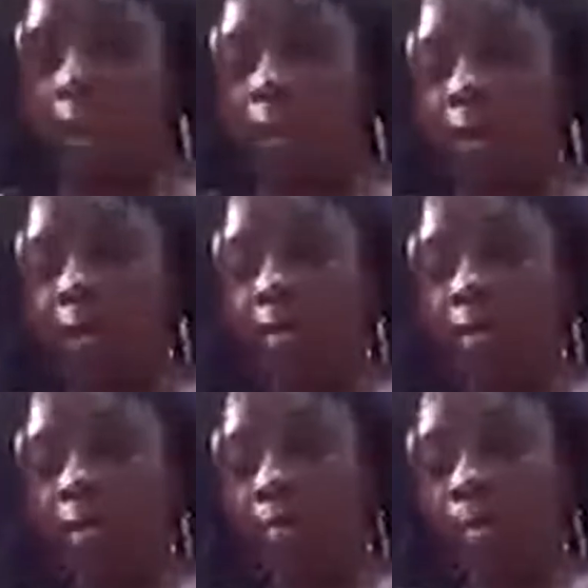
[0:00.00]
and
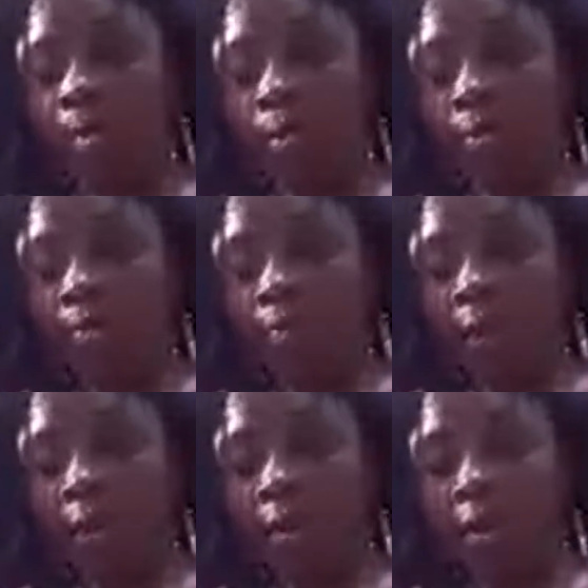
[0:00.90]
lastly,
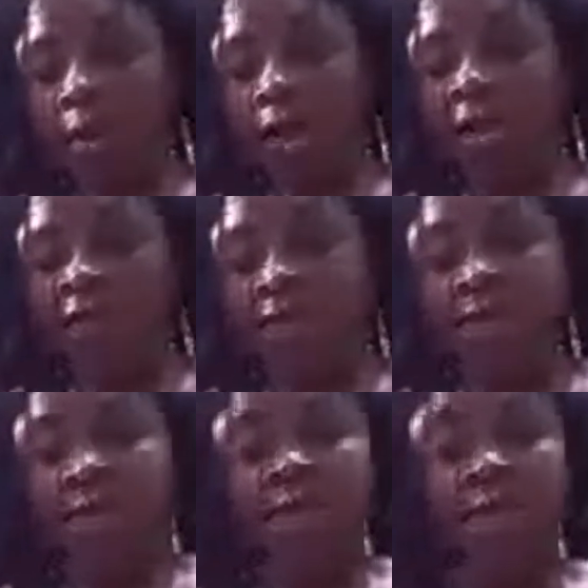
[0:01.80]
get a
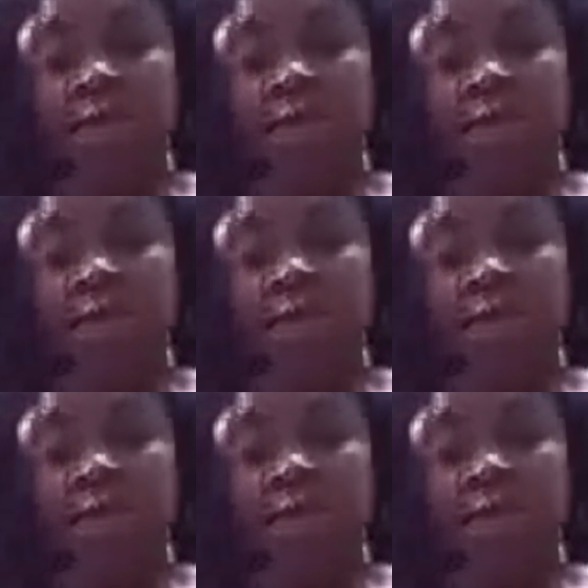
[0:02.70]
fertility